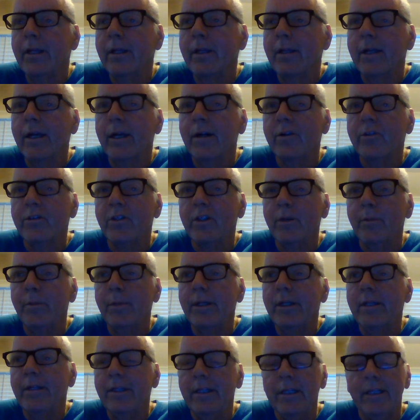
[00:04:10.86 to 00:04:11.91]
in the
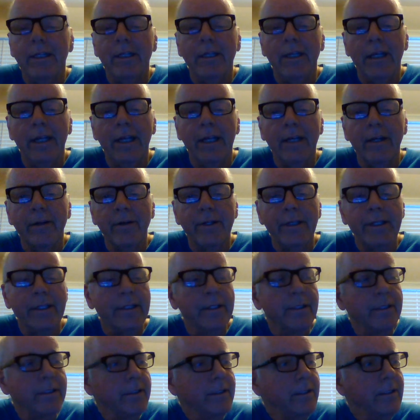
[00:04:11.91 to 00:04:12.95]
LGBT
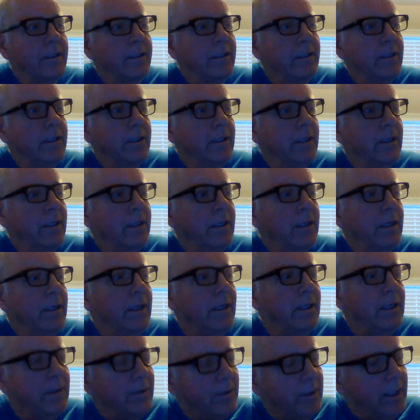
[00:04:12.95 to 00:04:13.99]
area,
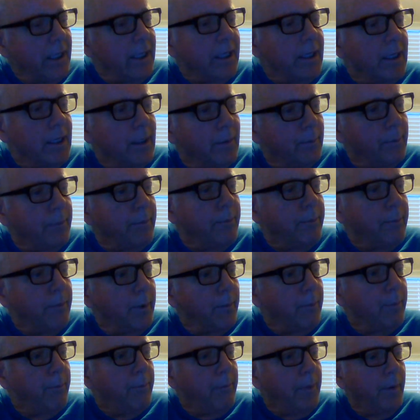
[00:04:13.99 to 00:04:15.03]
and he's taking
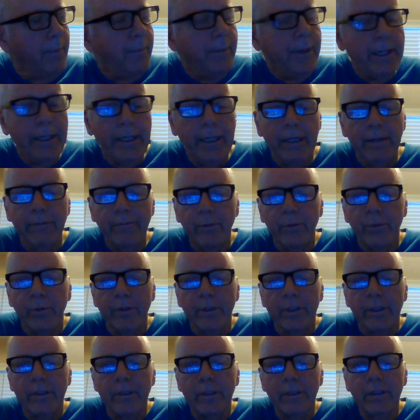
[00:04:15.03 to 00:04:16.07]
a, a, a beating
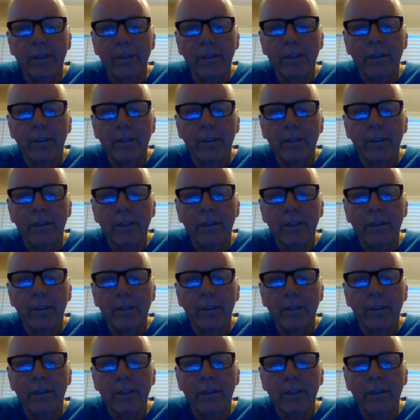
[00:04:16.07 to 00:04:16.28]
for it.